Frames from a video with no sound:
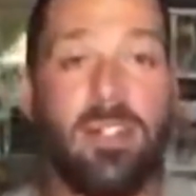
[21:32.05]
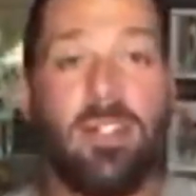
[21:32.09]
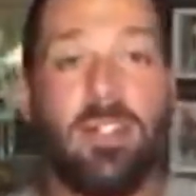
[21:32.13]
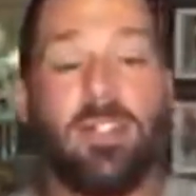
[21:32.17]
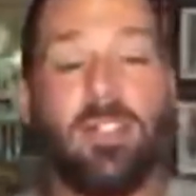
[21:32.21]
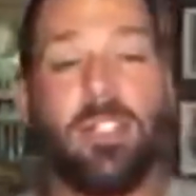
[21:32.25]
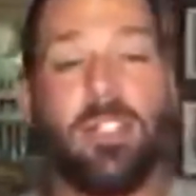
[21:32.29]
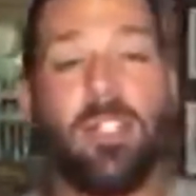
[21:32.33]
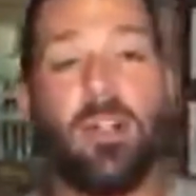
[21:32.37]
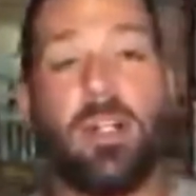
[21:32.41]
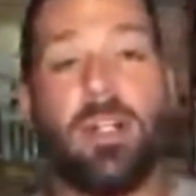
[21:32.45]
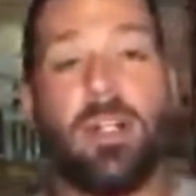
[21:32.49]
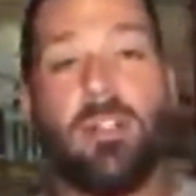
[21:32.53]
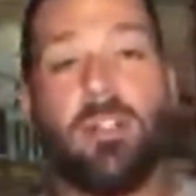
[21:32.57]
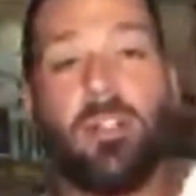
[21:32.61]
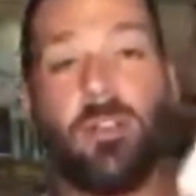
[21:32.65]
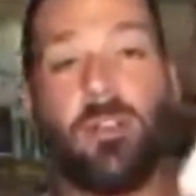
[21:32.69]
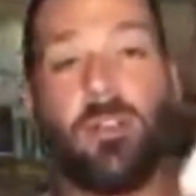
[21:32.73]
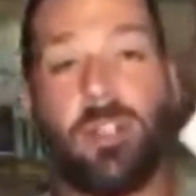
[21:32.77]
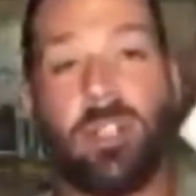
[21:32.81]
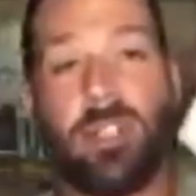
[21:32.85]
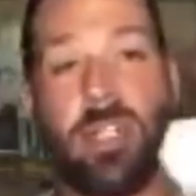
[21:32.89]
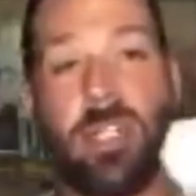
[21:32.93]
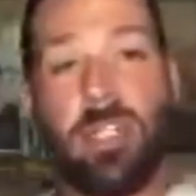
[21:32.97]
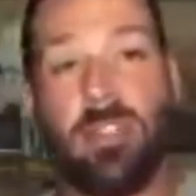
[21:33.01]
So here's
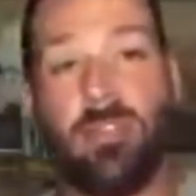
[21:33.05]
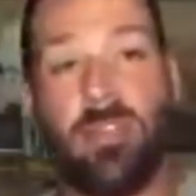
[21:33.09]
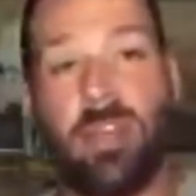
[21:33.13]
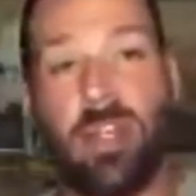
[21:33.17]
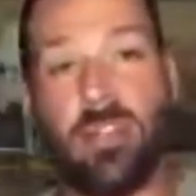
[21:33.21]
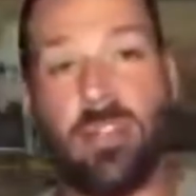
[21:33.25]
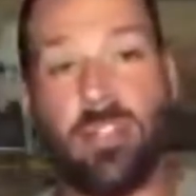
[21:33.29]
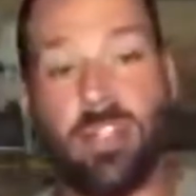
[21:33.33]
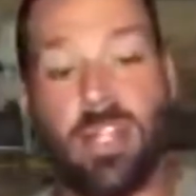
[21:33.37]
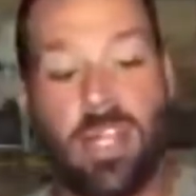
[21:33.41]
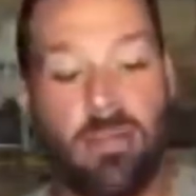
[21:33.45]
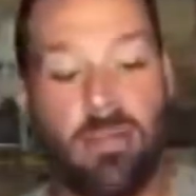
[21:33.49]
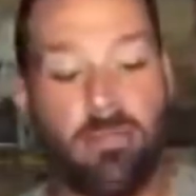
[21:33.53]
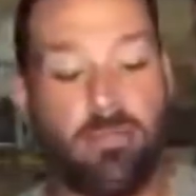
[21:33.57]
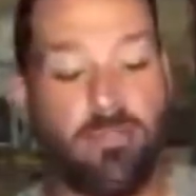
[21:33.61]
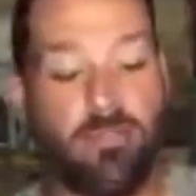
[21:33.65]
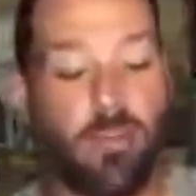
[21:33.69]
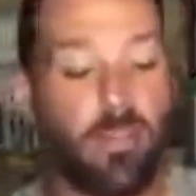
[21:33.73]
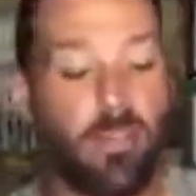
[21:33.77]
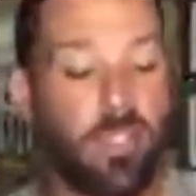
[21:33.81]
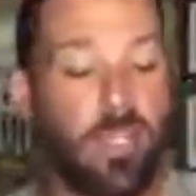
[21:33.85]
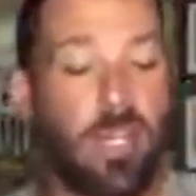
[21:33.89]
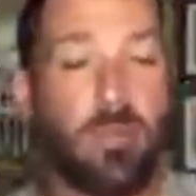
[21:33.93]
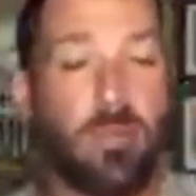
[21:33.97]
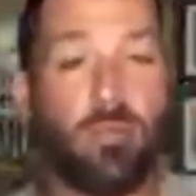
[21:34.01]
Chris Kinsvader's name.
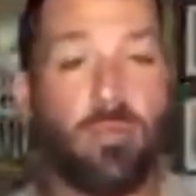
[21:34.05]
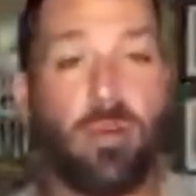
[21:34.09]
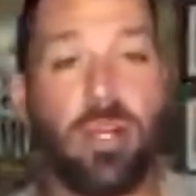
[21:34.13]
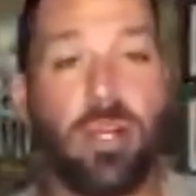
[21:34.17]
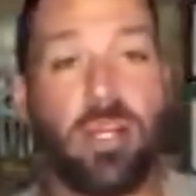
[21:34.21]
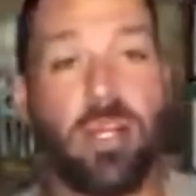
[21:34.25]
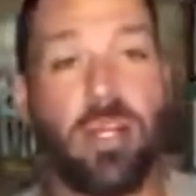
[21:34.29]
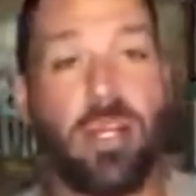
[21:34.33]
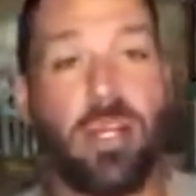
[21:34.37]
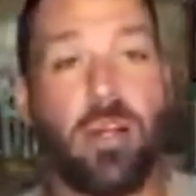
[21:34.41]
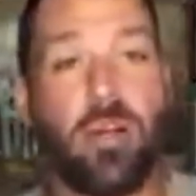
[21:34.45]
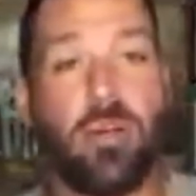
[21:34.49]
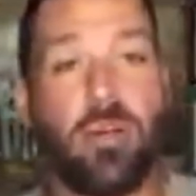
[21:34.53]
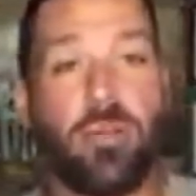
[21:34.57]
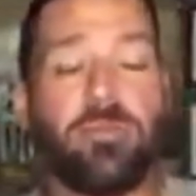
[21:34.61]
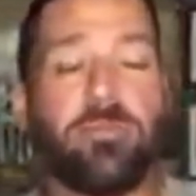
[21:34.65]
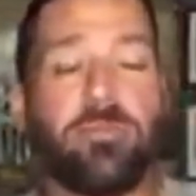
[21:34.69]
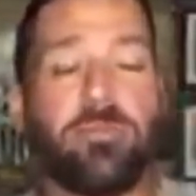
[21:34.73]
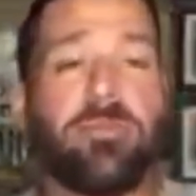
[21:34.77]
Folded up, ready to go.